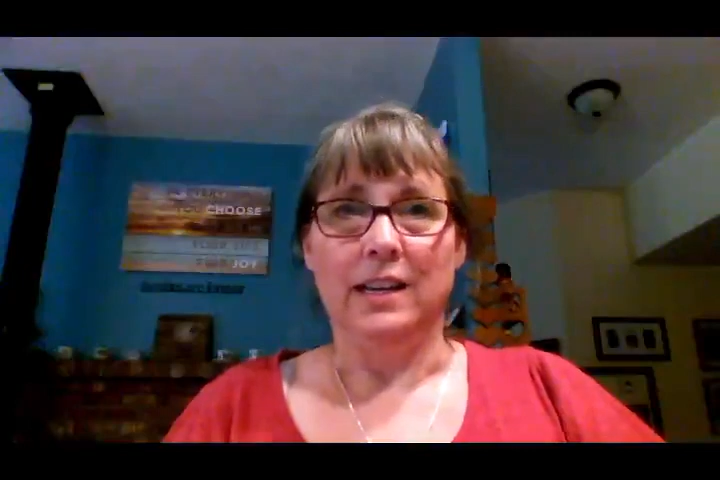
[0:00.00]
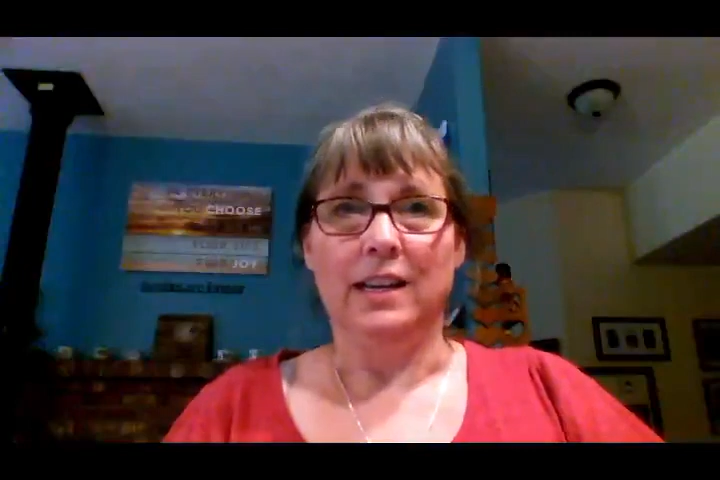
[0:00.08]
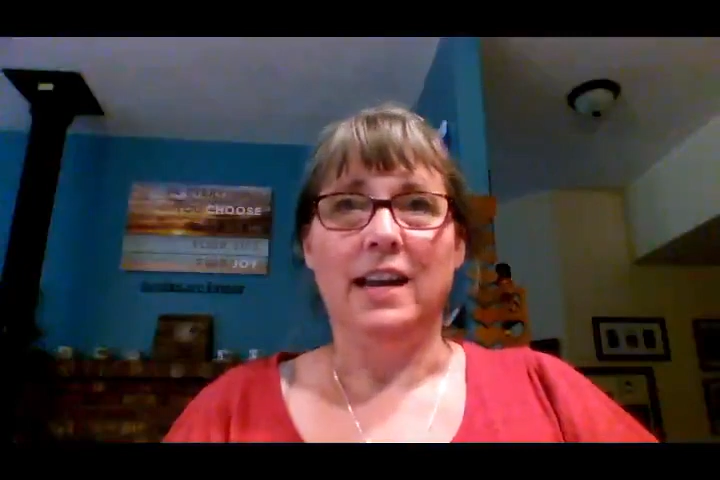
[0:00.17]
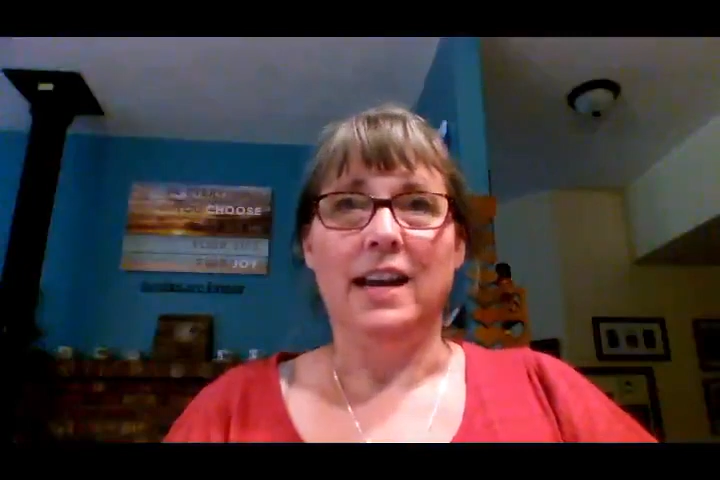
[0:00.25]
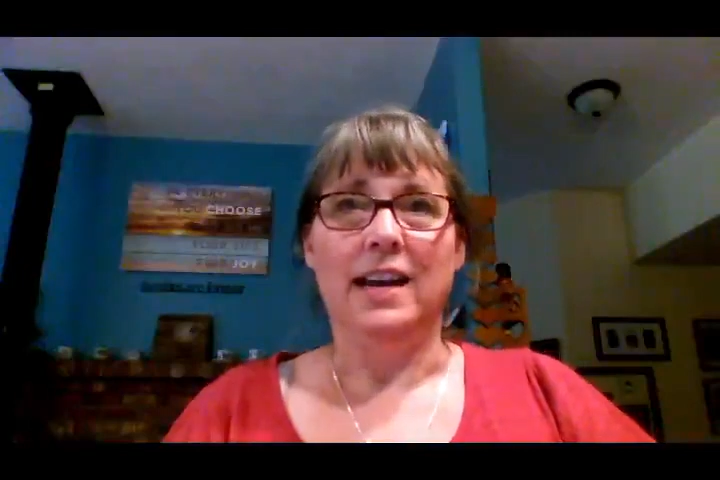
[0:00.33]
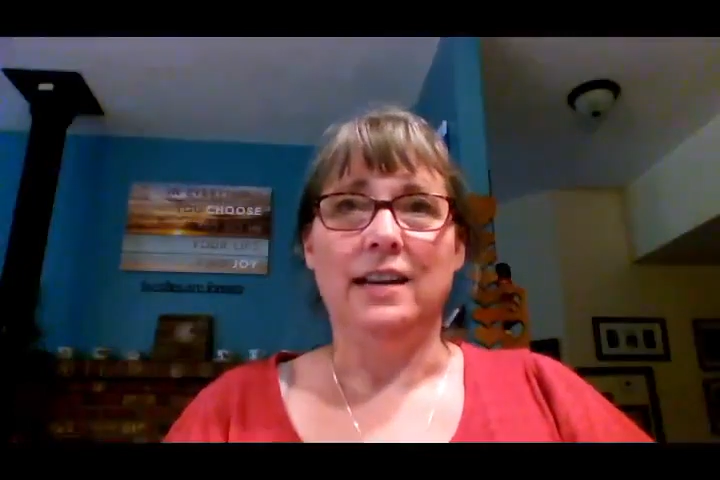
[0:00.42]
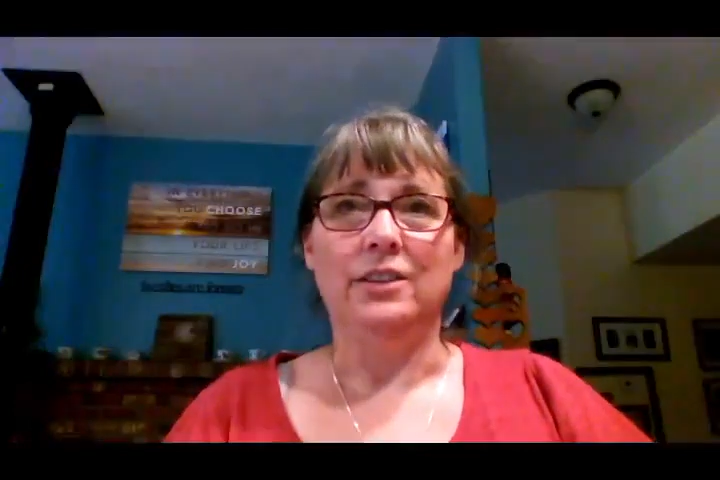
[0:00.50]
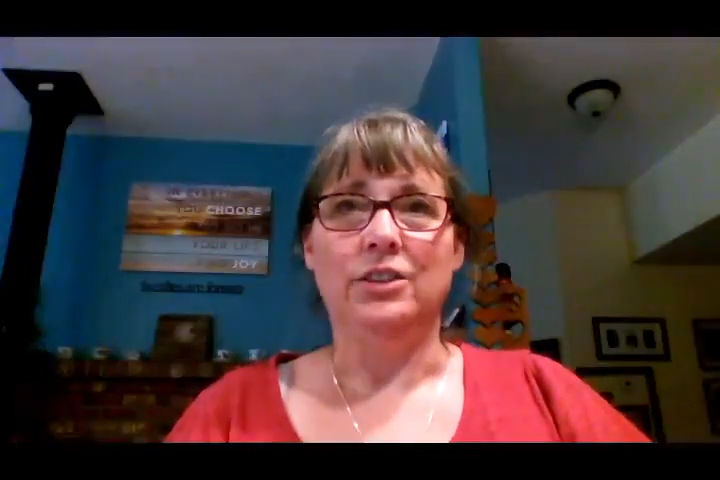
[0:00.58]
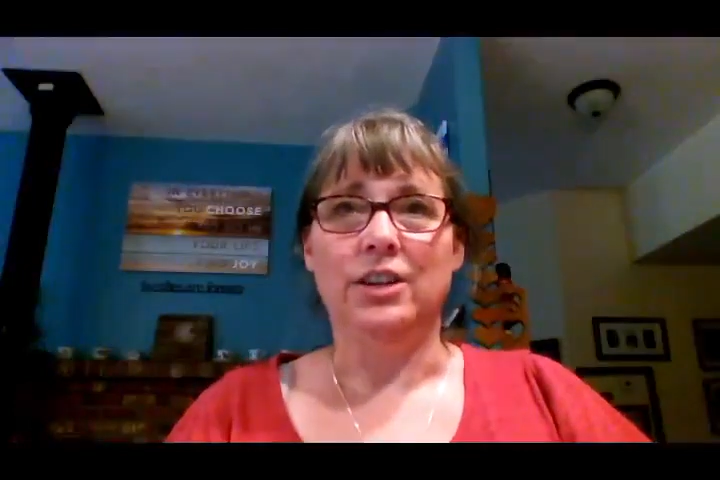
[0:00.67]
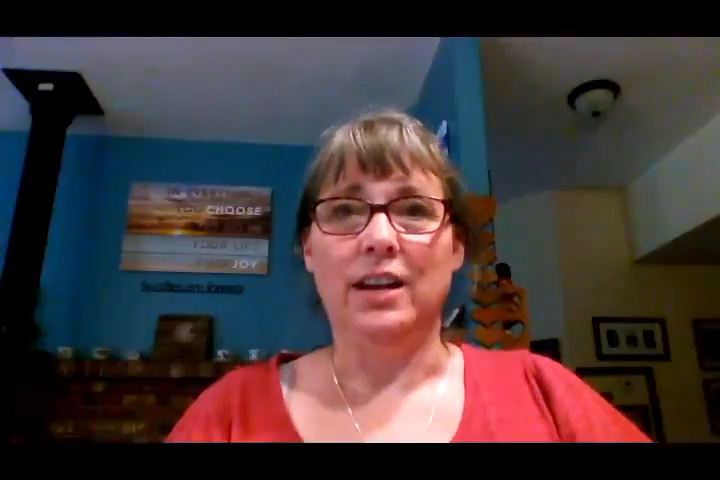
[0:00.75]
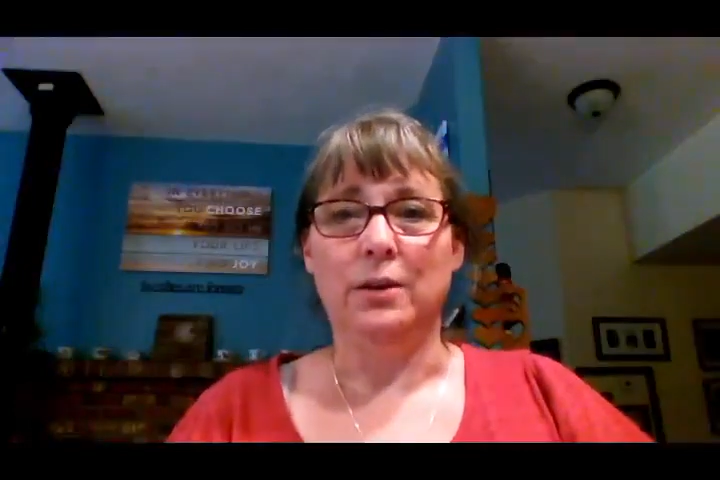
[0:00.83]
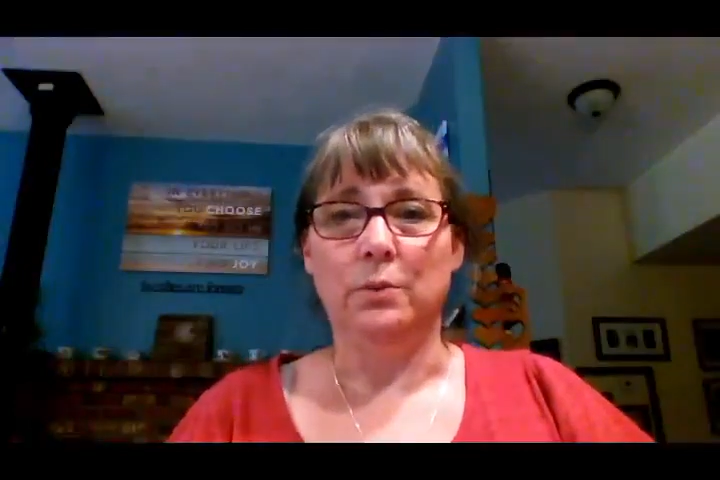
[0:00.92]
kind of
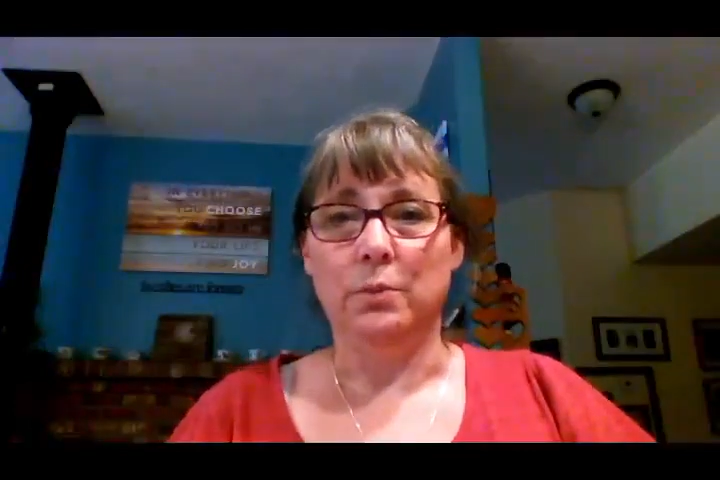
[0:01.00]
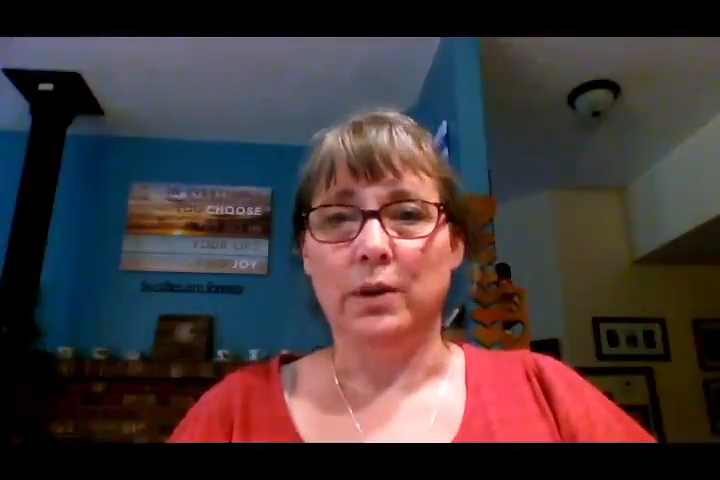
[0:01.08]
hashed out